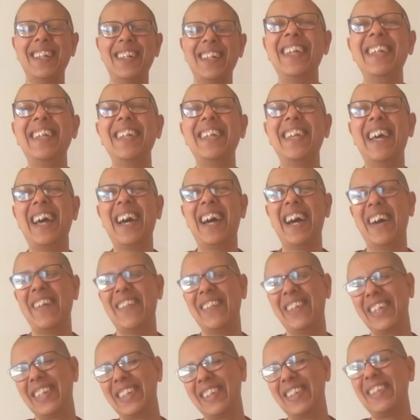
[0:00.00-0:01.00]
Yeah, I
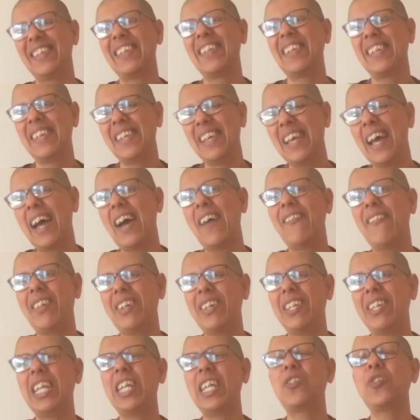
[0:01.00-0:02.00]
mean, yeah,
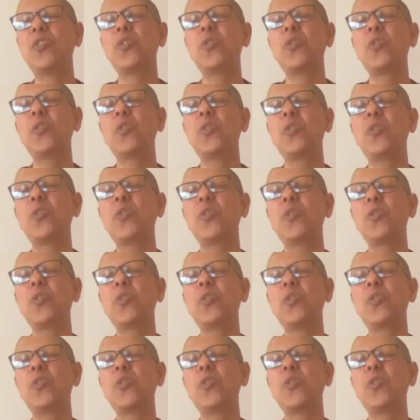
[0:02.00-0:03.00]
we need to know
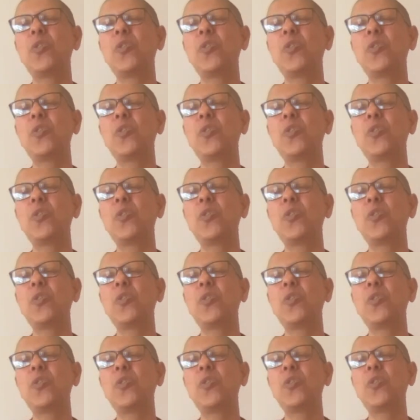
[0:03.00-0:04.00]
what's helpful,
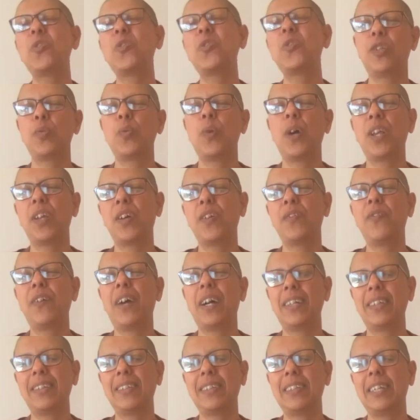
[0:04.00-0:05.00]
and for each one of
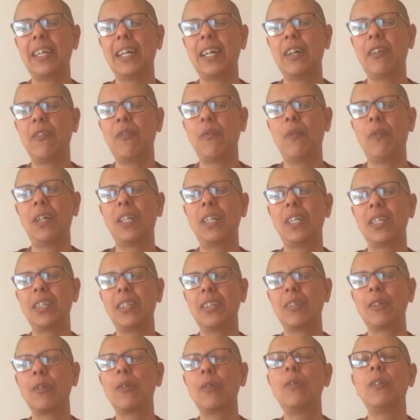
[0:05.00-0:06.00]
us, what
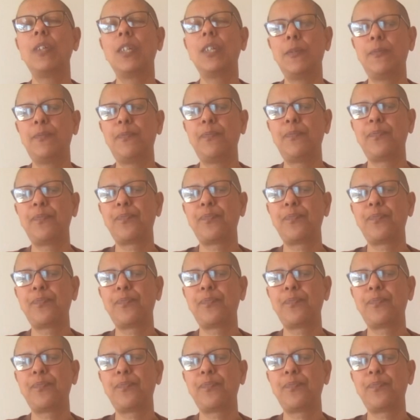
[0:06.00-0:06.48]
is good.